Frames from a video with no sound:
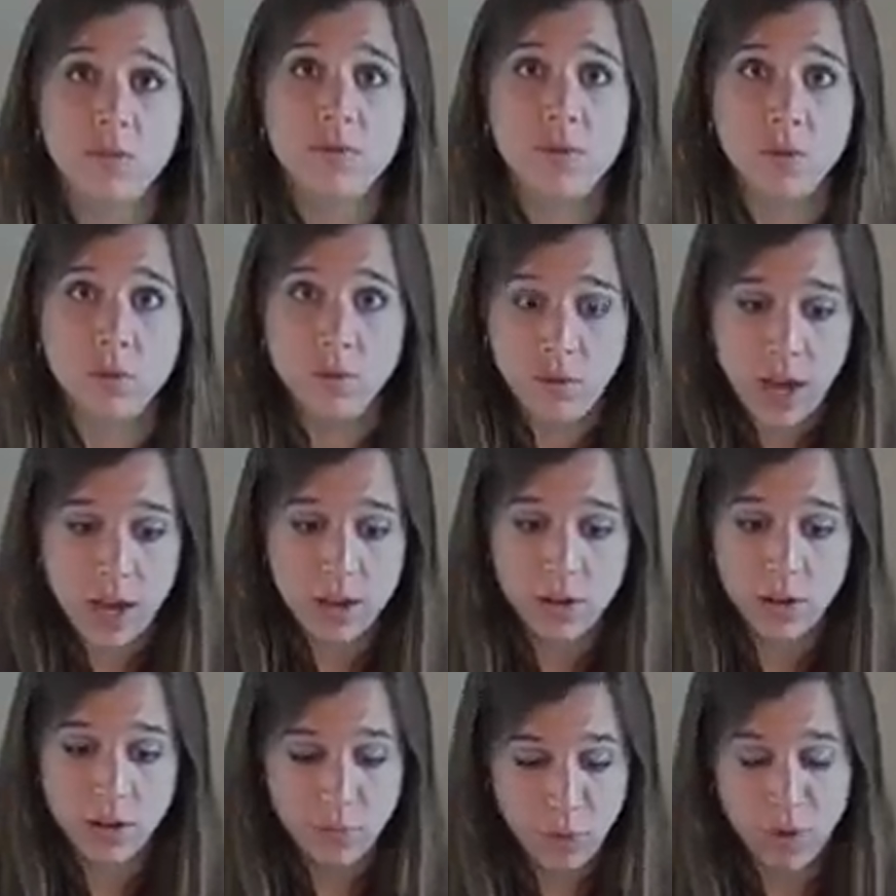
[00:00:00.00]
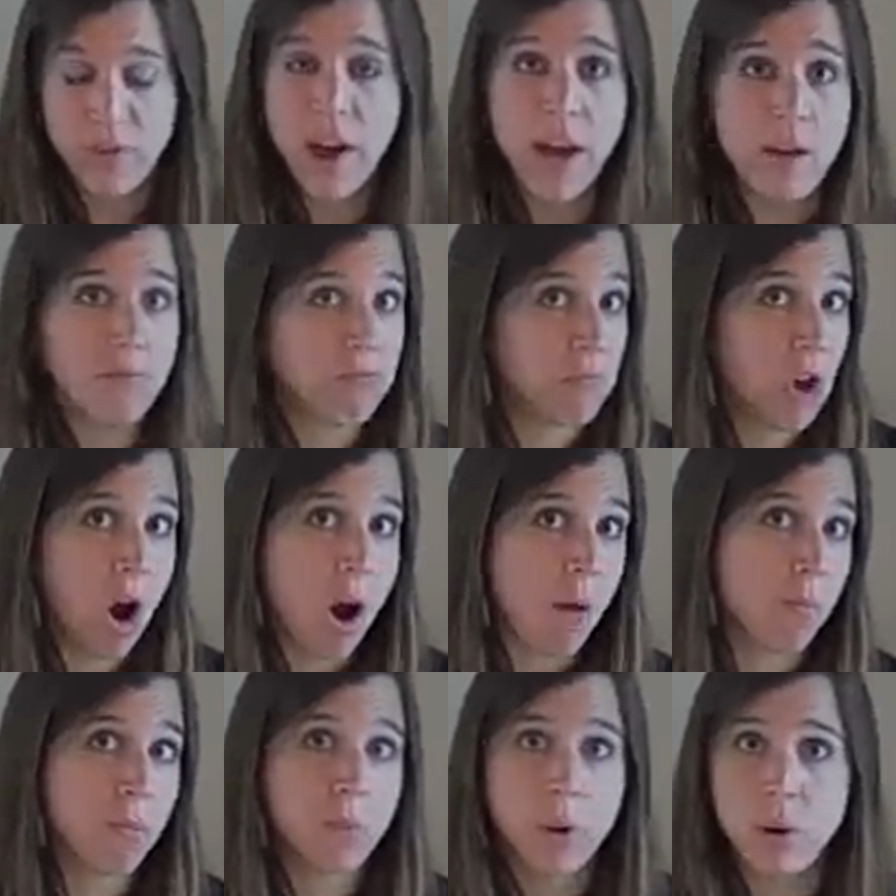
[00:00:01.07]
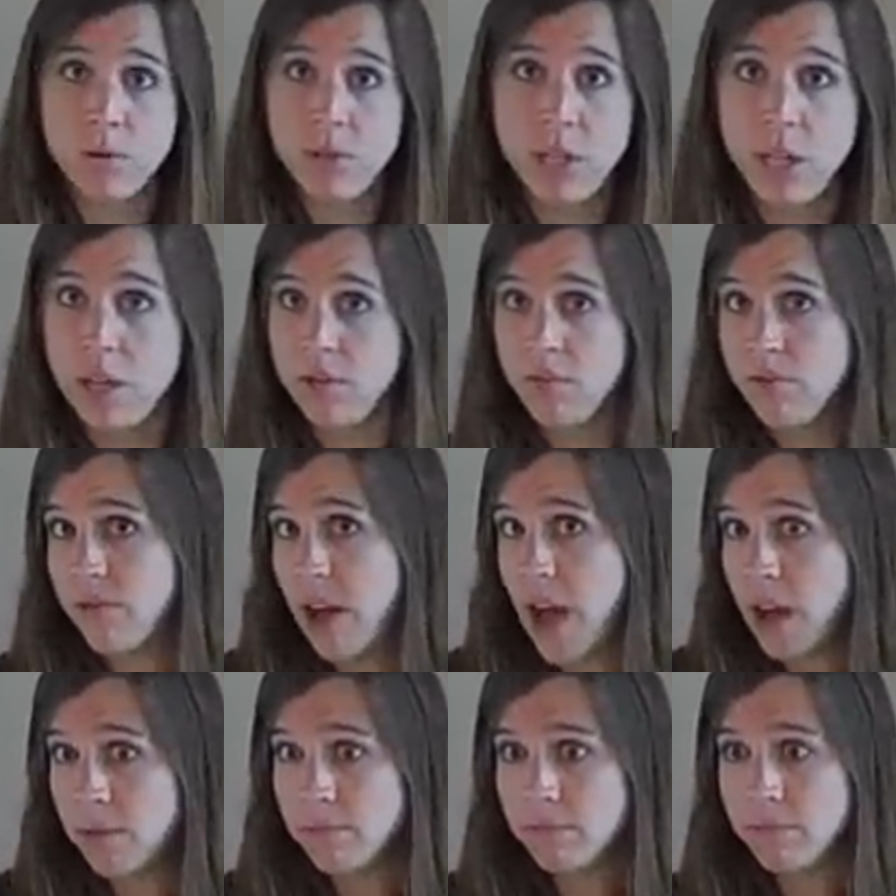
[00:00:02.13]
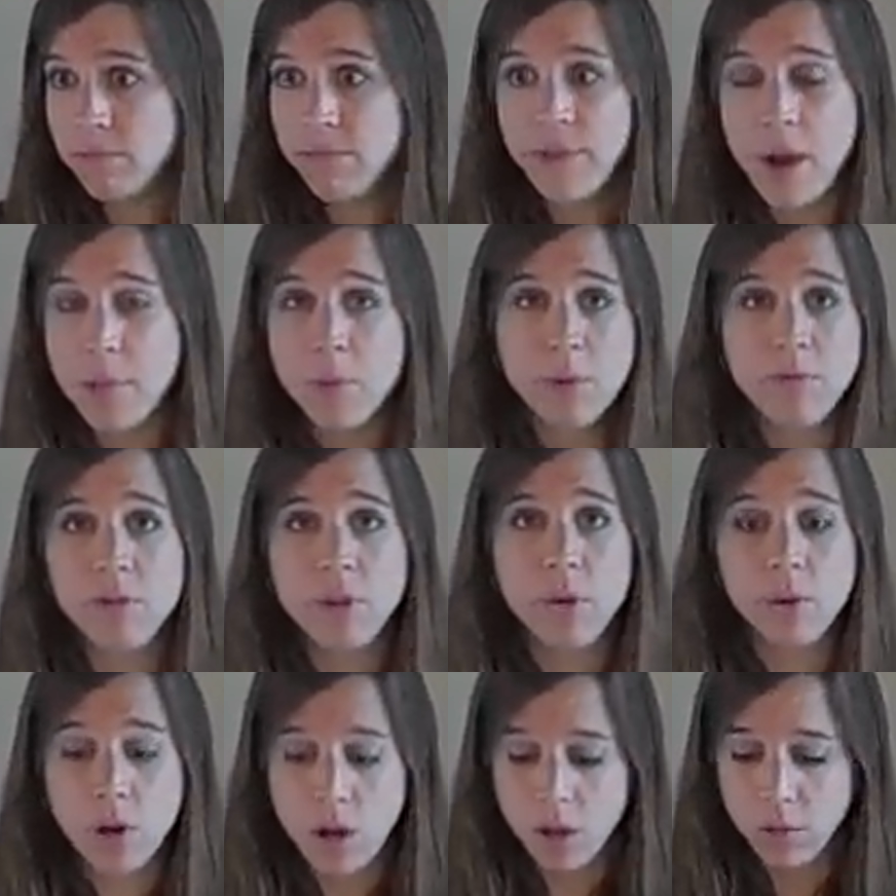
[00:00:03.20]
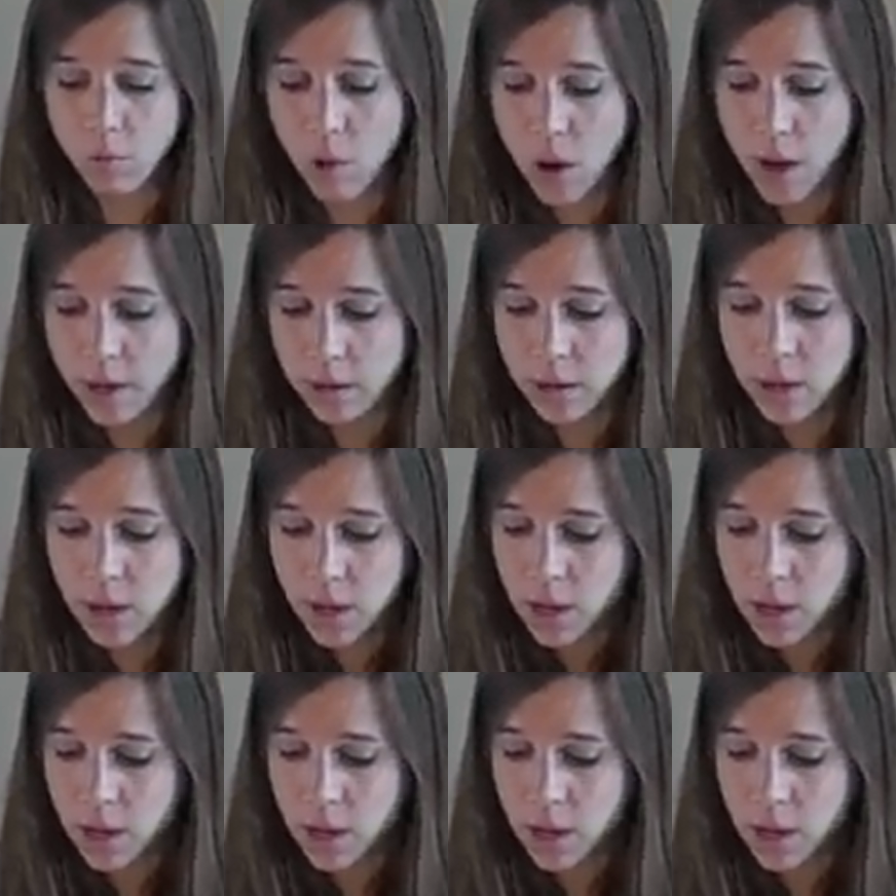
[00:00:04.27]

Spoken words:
of food that could provide carb, protein, fat, fiber and fluid all in one.